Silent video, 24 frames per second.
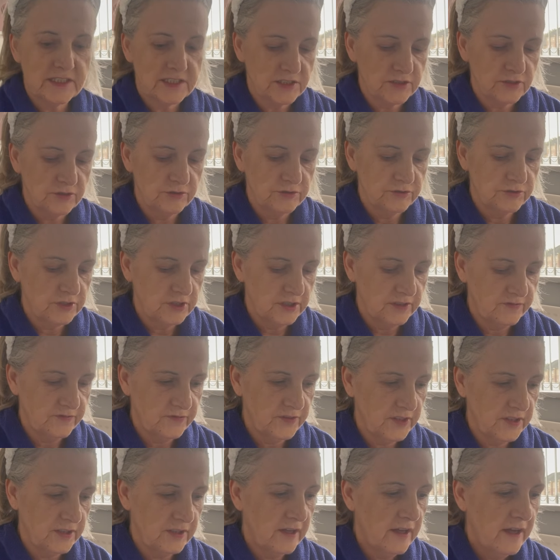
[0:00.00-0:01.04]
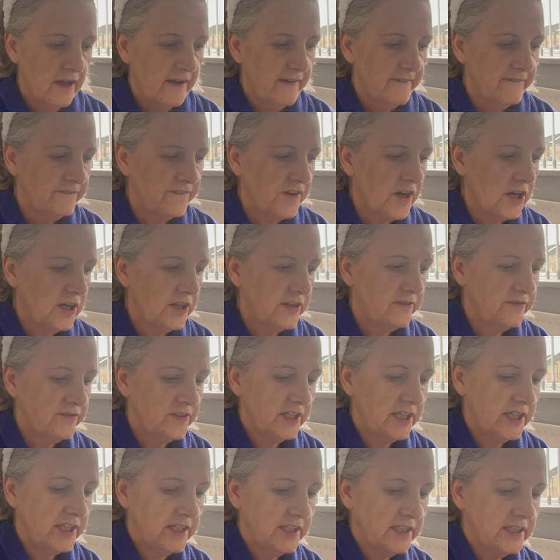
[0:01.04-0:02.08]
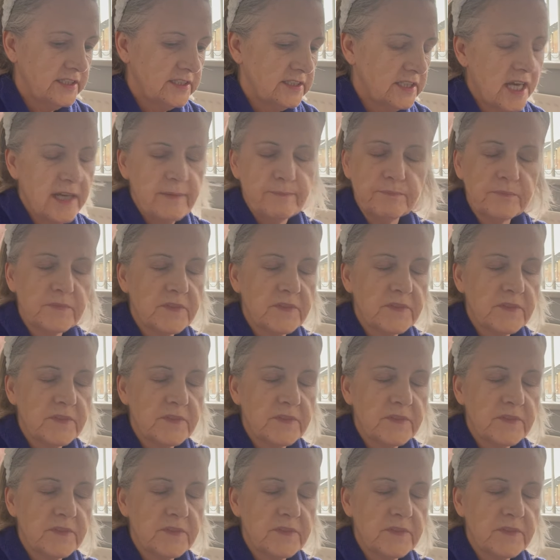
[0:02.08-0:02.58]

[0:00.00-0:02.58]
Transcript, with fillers: country for five years, uh,